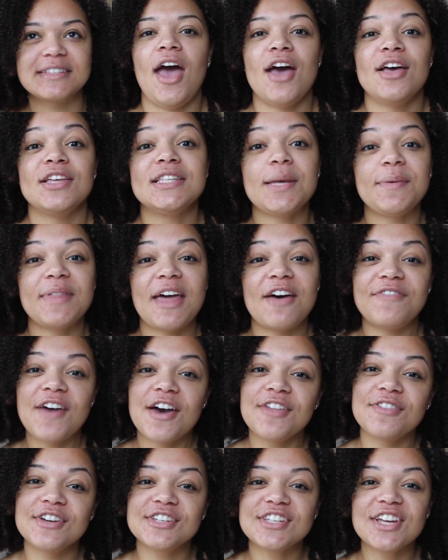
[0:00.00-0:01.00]
So without
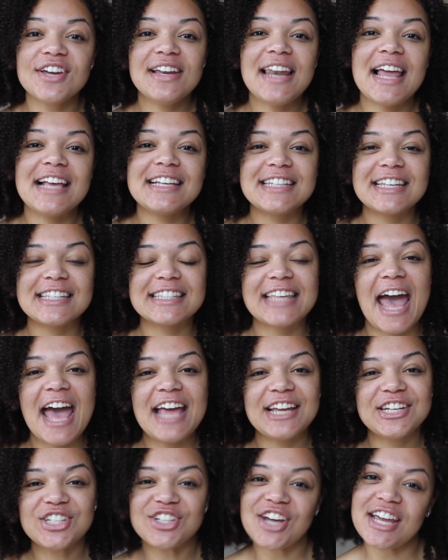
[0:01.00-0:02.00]
further ado, let's just get
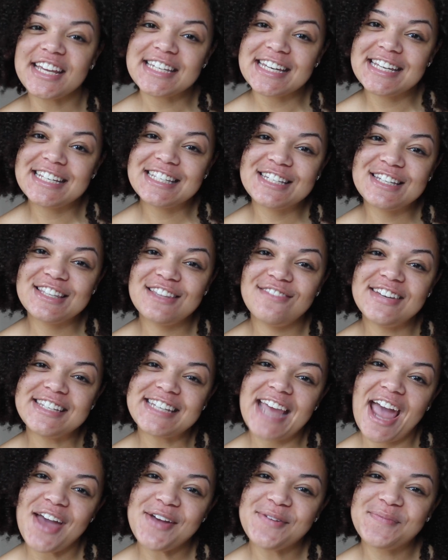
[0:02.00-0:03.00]
straight into the
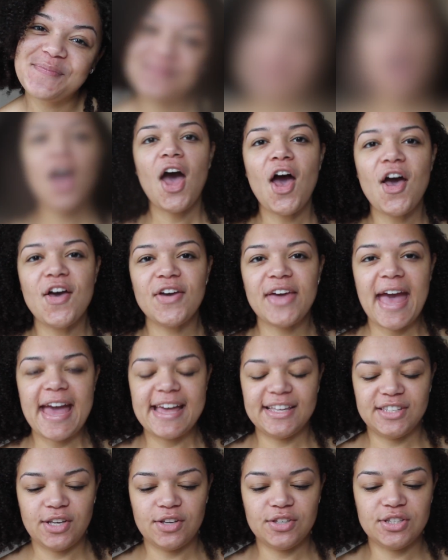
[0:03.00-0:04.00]
video.
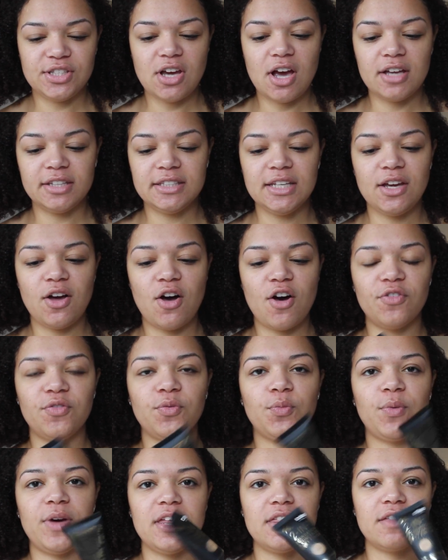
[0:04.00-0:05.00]
Okay, so starting
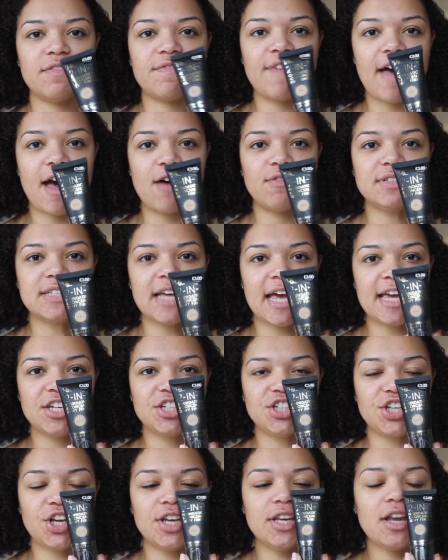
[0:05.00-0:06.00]
off with
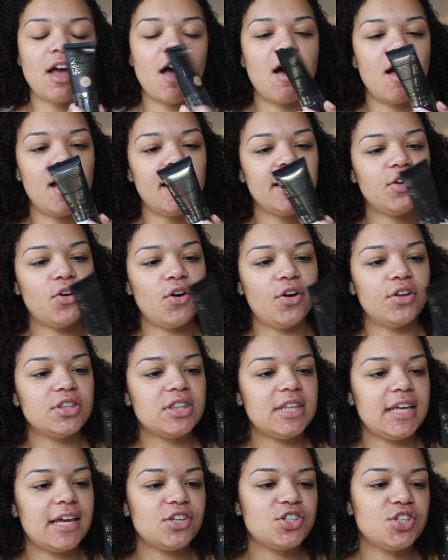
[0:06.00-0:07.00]
foundation, I
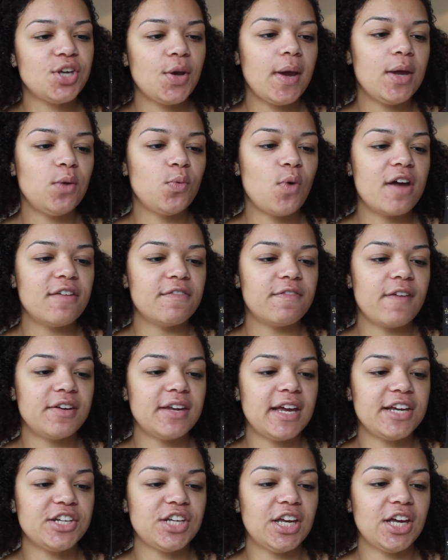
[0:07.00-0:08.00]
got the 2-in-1
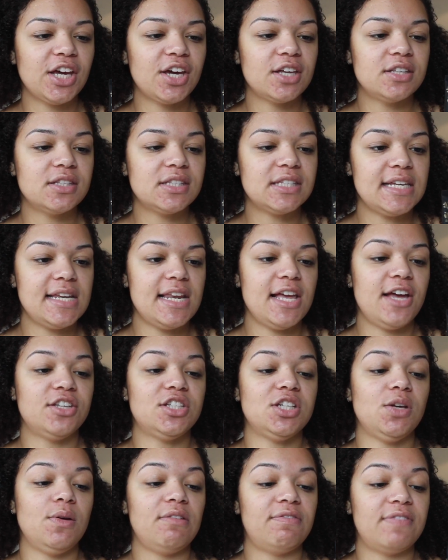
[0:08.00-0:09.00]
foundation and concealer
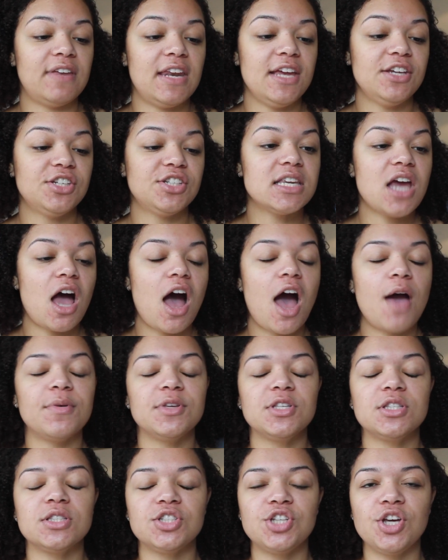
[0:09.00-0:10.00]
dewy finish. I
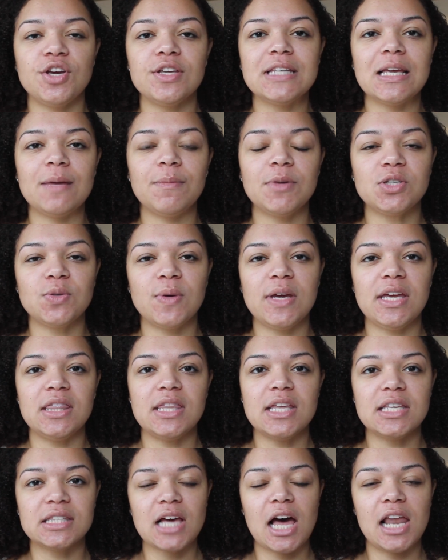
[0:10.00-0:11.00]
was choosing between
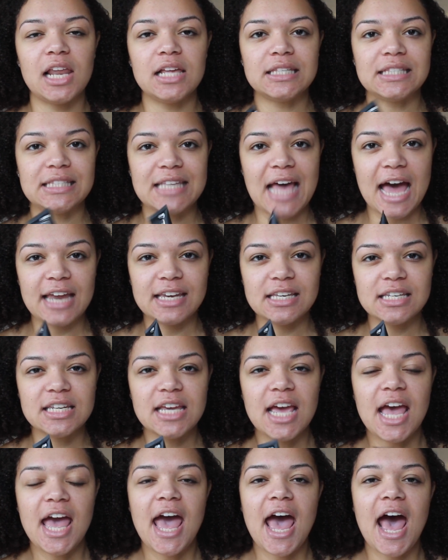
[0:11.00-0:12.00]
this colour Sand
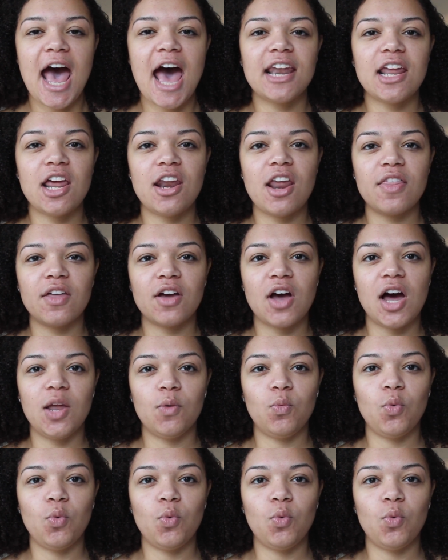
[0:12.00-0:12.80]
and another colour